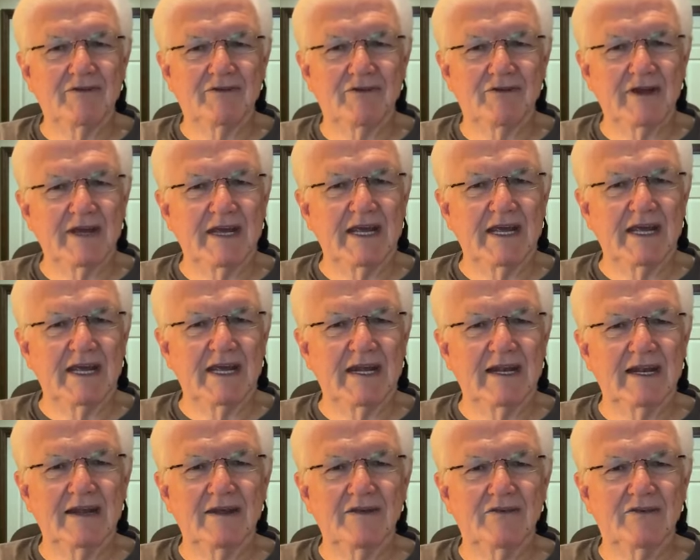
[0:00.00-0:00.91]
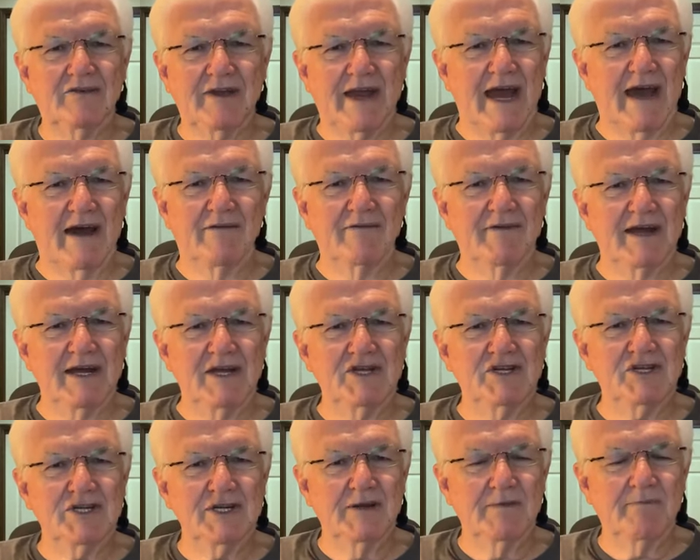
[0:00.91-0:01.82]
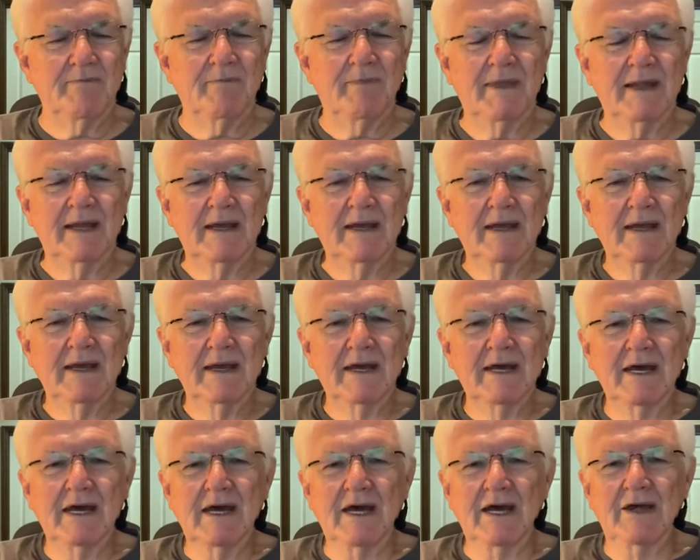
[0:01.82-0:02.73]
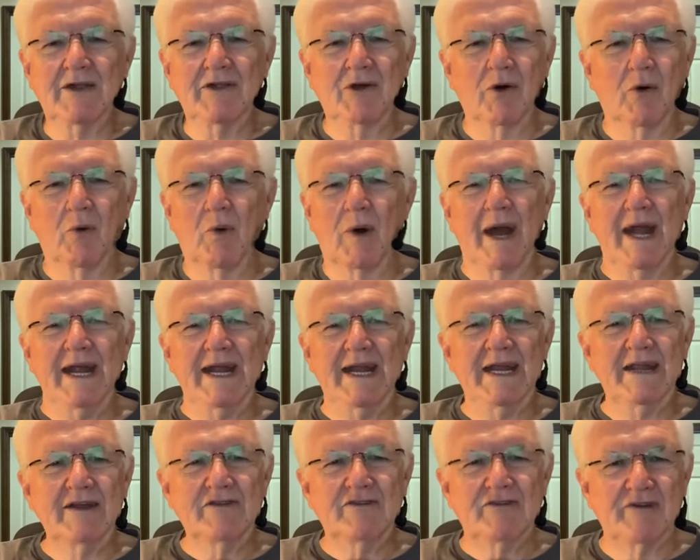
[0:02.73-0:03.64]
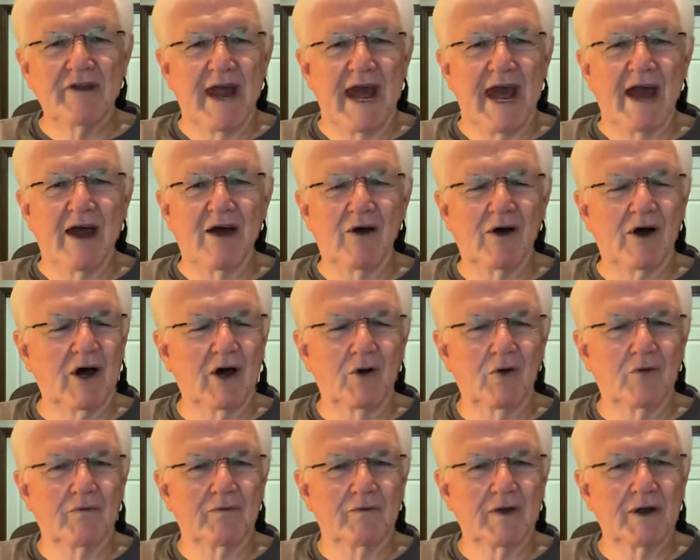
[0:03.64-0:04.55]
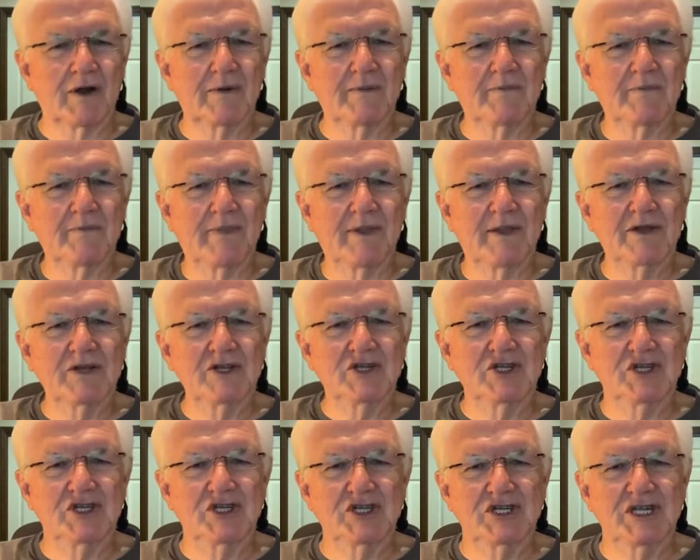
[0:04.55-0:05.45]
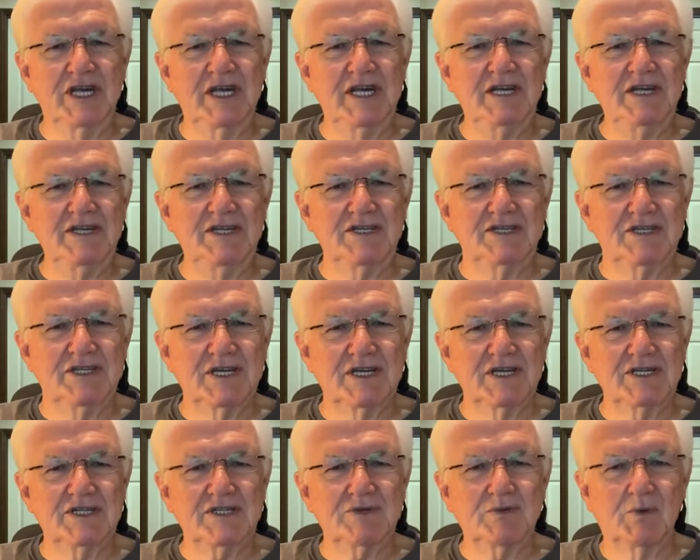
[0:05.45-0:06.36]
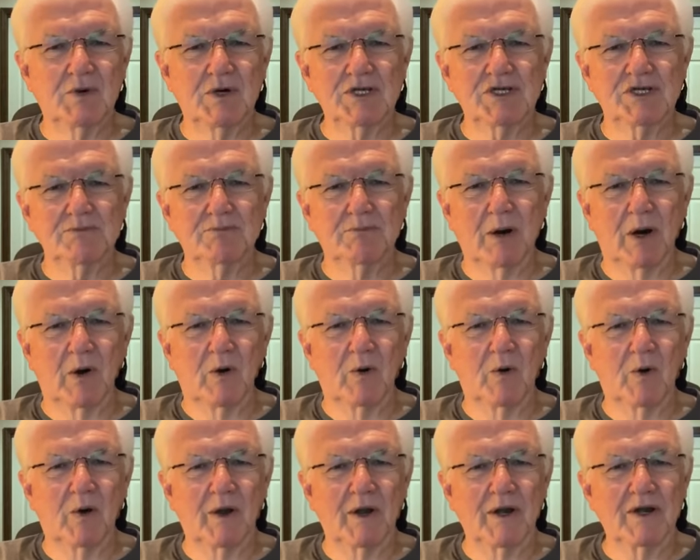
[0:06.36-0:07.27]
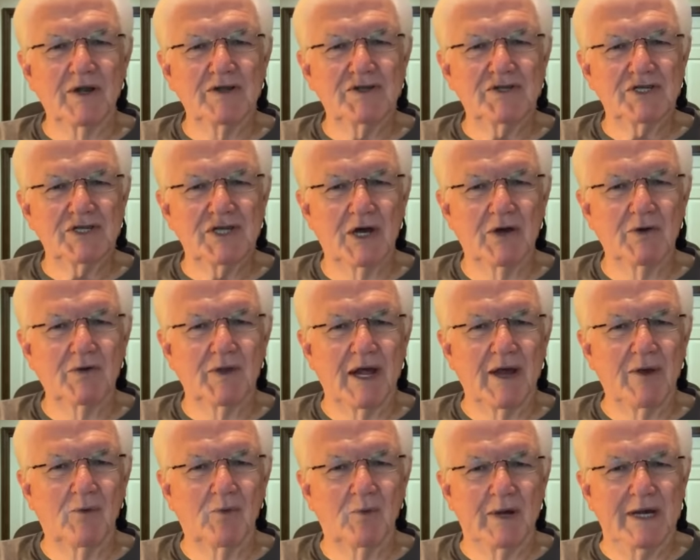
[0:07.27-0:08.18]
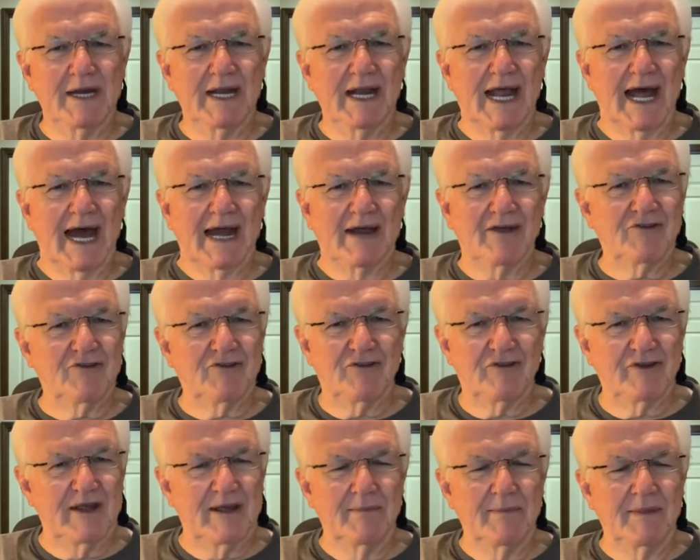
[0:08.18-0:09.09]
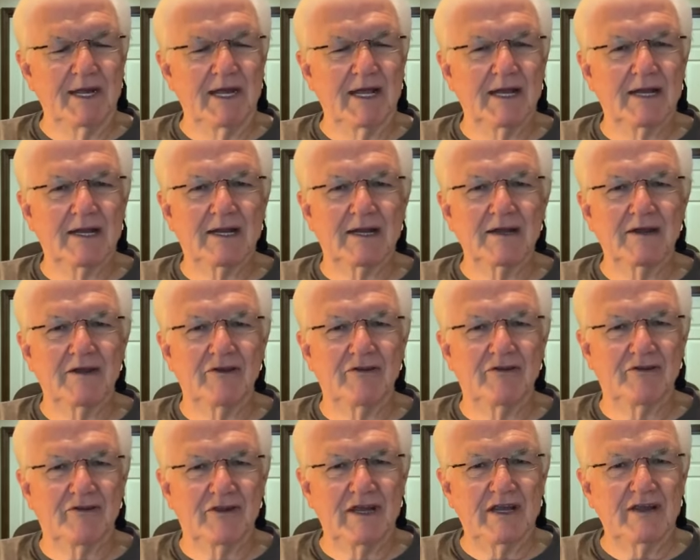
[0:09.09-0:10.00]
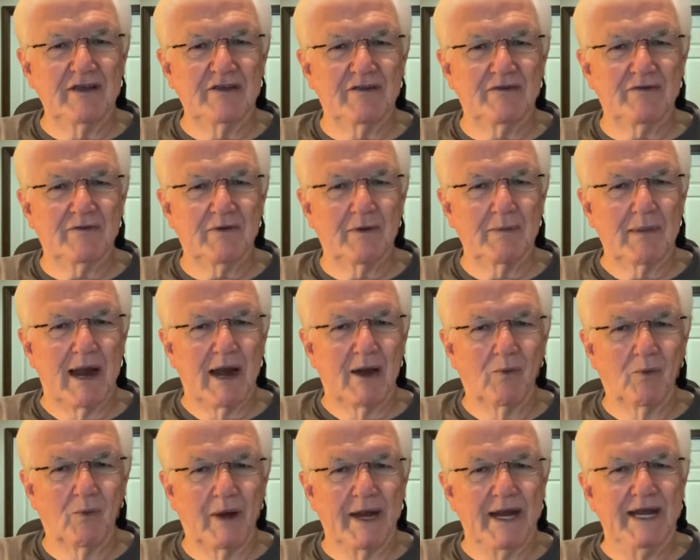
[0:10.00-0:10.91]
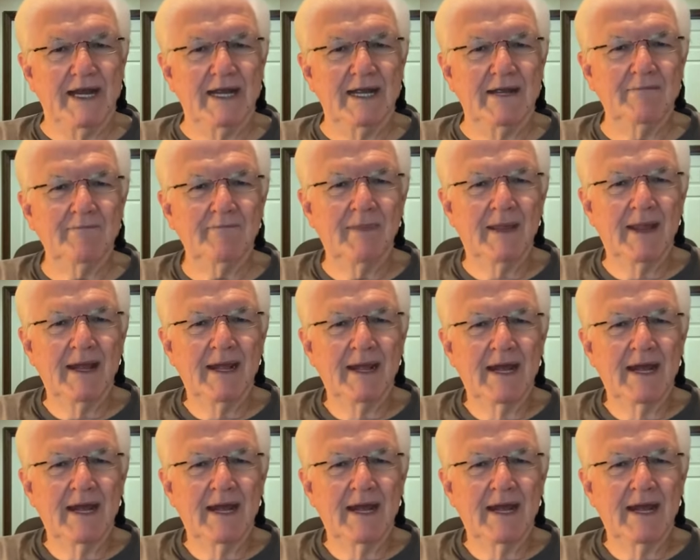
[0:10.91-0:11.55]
seen salvation. The wait is now over. Jesus was born so that we, like Simeon, could cease from our waiting,